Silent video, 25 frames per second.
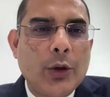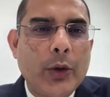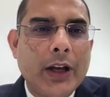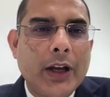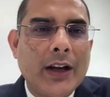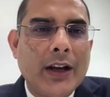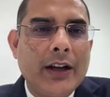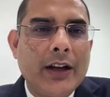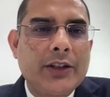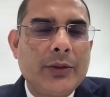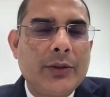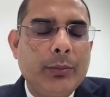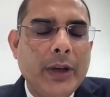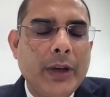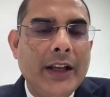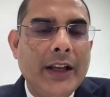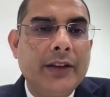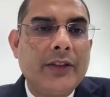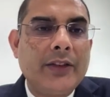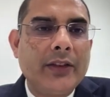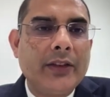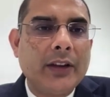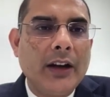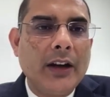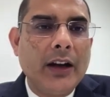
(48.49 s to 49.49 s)
English
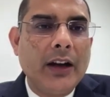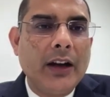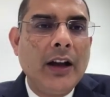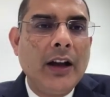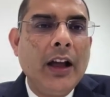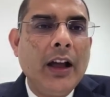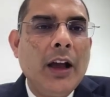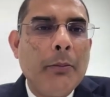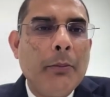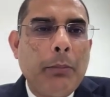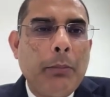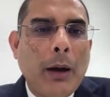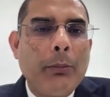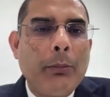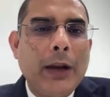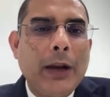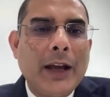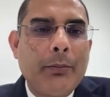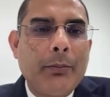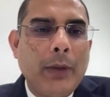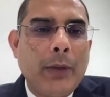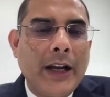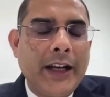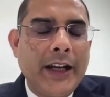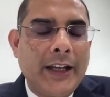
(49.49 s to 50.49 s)
means public
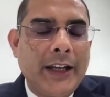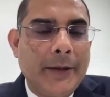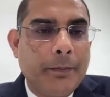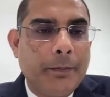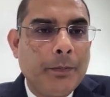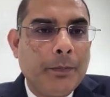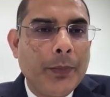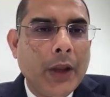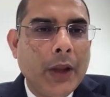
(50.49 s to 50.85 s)
money.